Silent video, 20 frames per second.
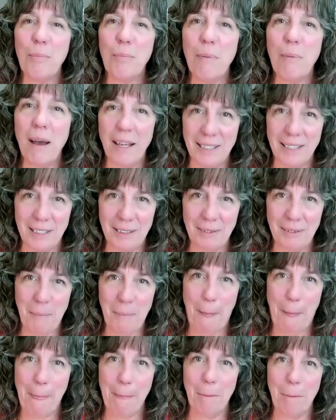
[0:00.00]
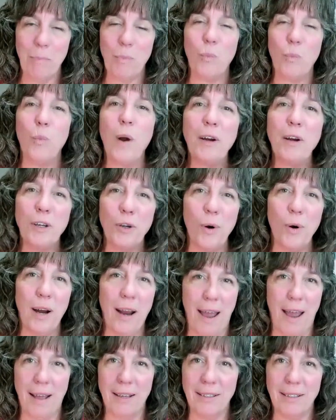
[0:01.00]
But where you
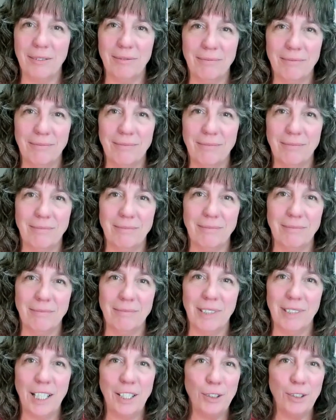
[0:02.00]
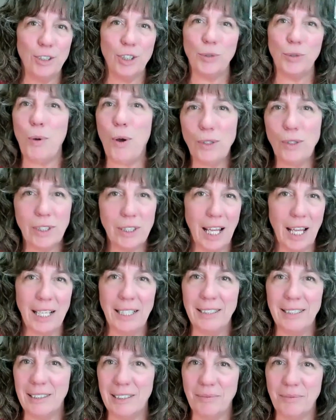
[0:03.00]
are at in your small
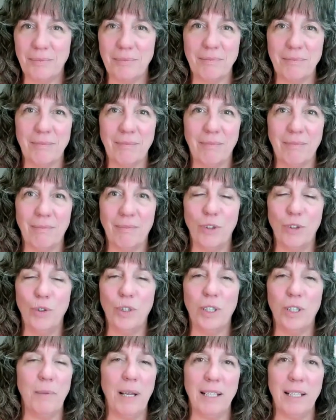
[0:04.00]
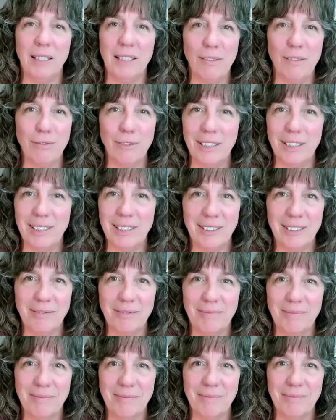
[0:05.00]
slice, you can make a
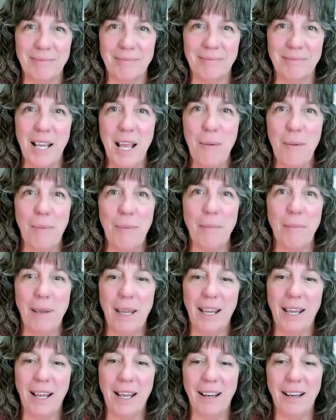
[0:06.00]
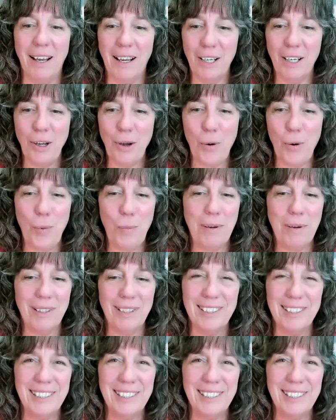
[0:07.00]
difference by being a nugget of hope